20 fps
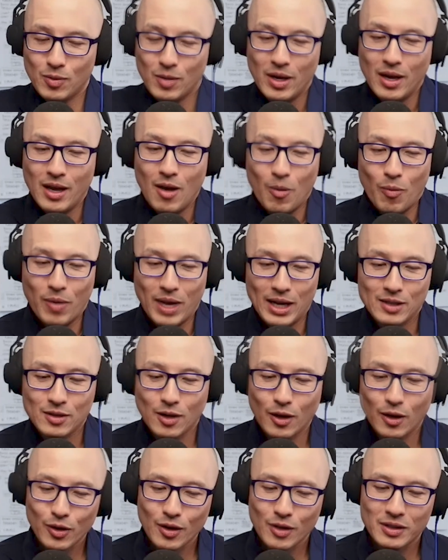And that's
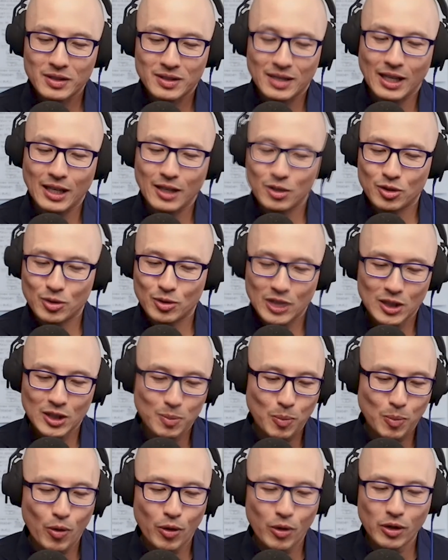when I saw you on
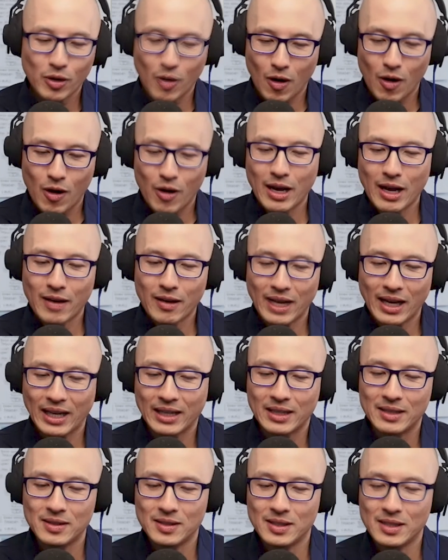stage just pouring your heart
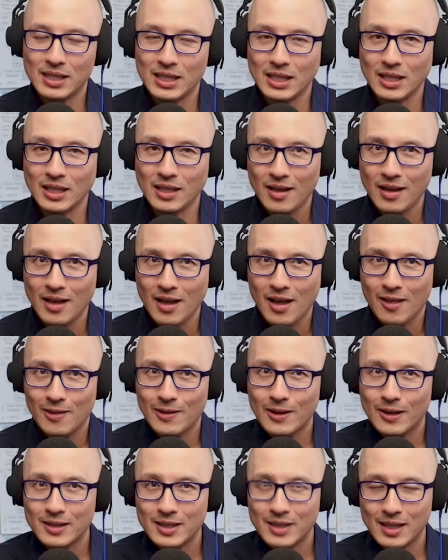out, I can see
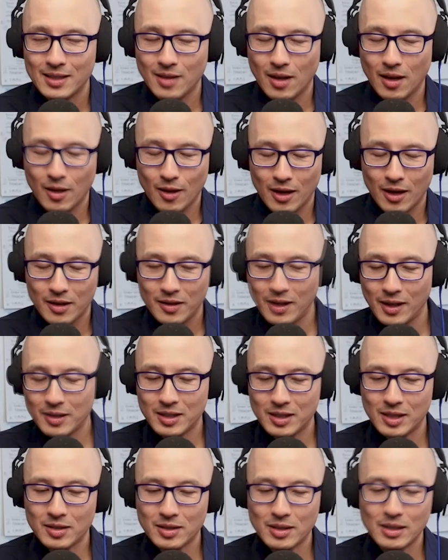the
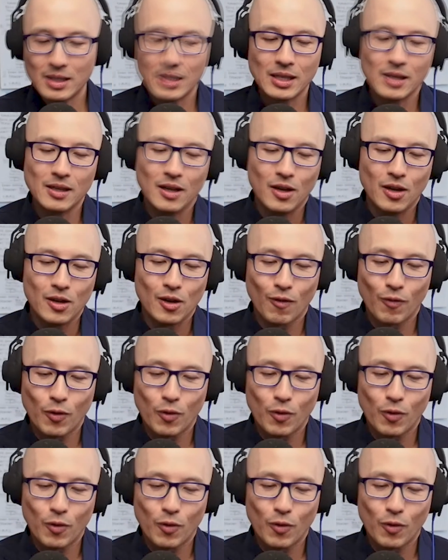authenticity,